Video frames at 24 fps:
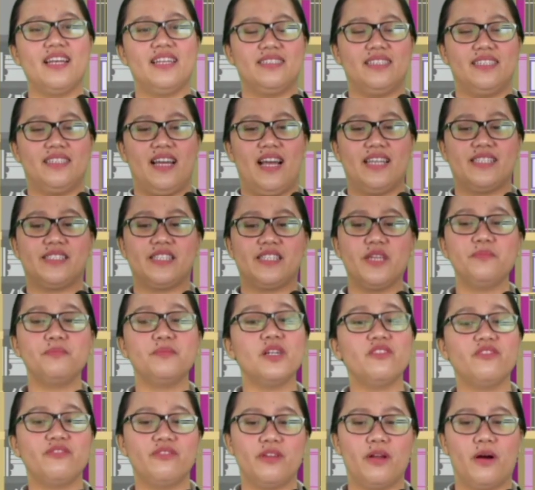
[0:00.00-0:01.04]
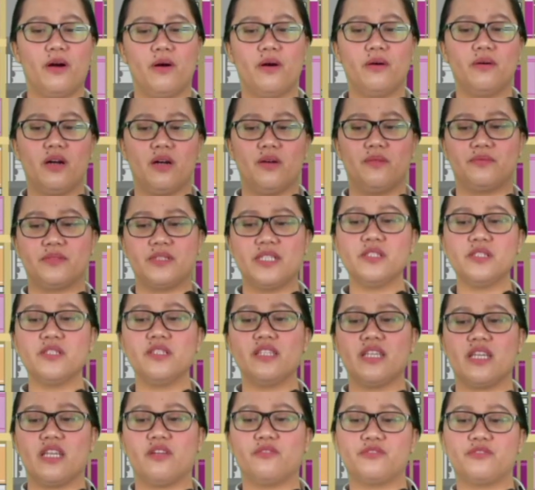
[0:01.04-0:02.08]
A simple flow of
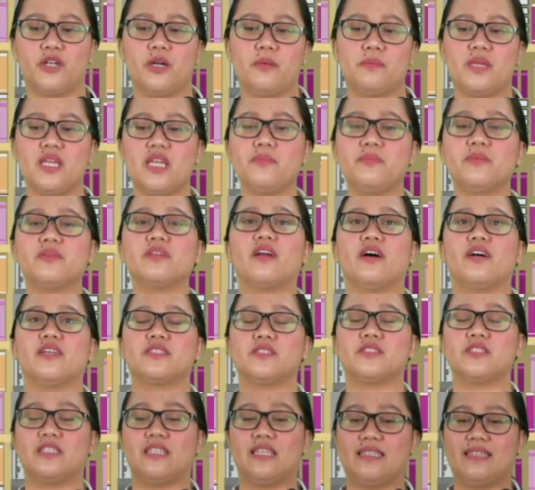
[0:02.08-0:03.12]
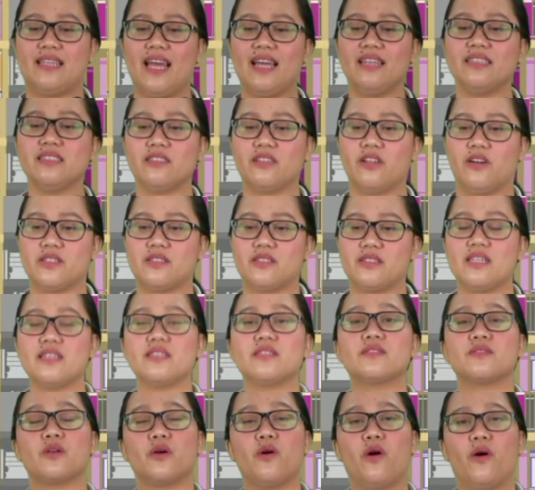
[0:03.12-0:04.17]
reasoning from if clause to the then clause is
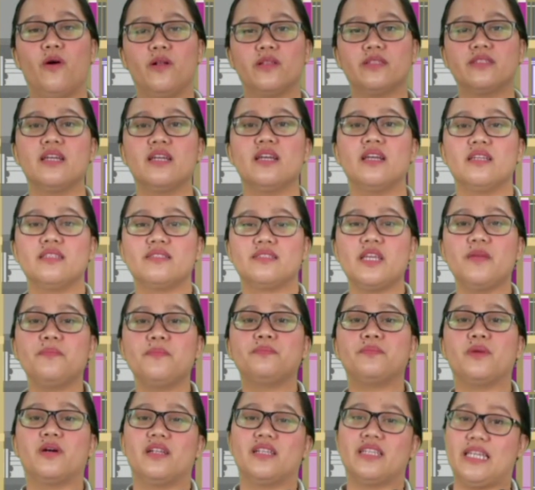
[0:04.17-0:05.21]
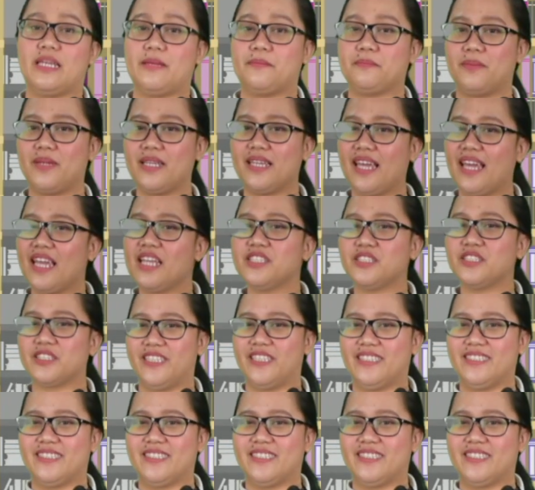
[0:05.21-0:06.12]
called simple implication.